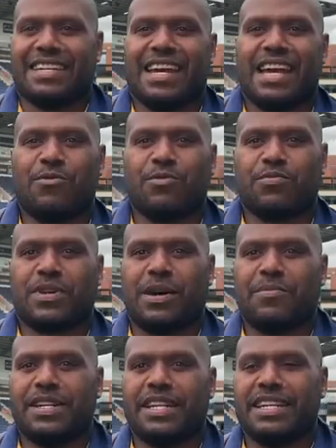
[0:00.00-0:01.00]
Yeah, well,
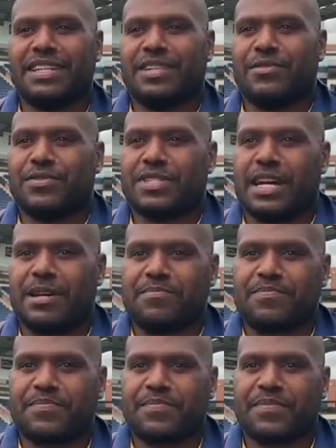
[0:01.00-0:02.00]
coming in, it was
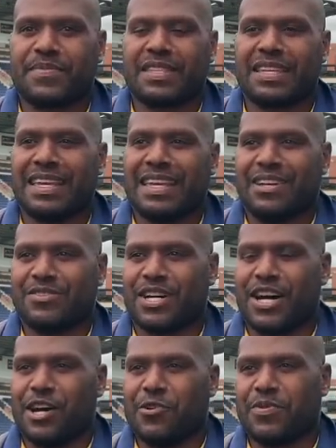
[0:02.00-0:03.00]
an
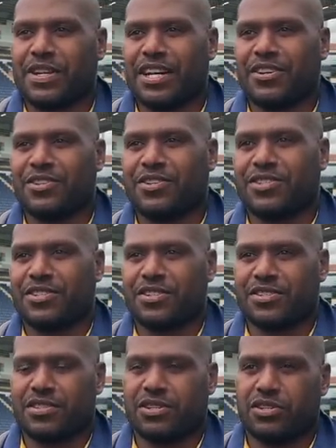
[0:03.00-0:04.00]
eye-opener. Not used to
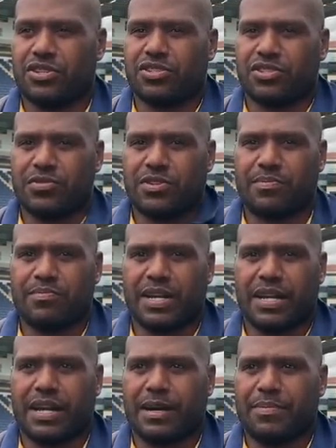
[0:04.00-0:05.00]
it,
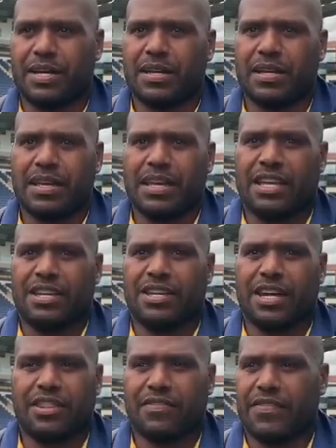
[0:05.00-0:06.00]
but you
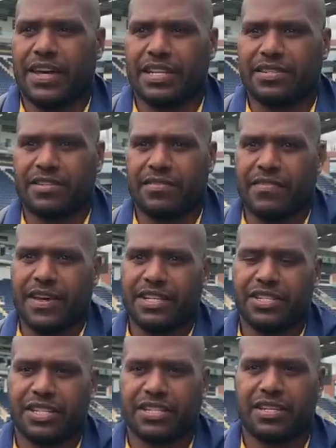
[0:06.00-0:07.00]
know, the
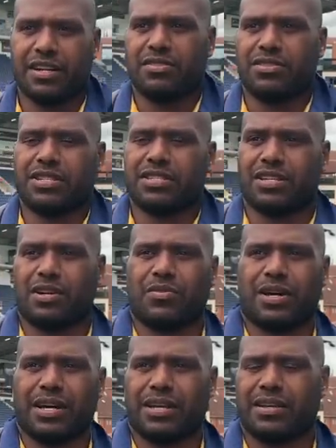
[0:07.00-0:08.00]
fans, you can tell
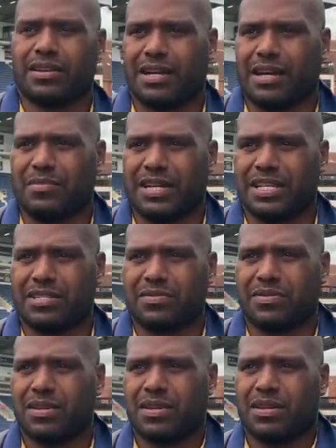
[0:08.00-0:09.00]
why Leeds
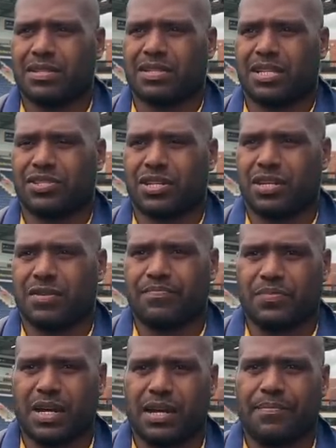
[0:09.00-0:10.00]
is such a
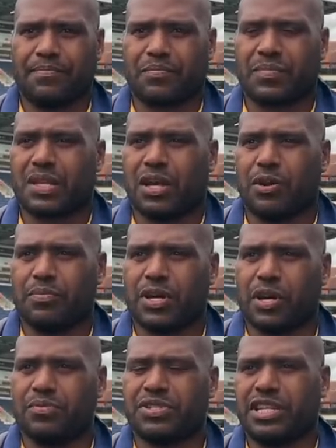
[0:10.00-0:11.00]

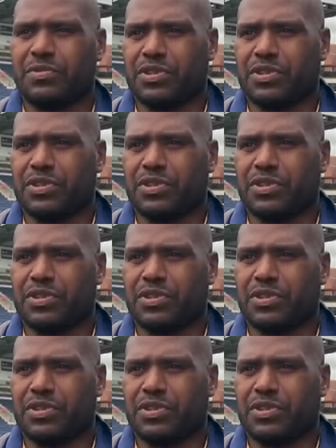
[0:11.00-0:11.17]
home team.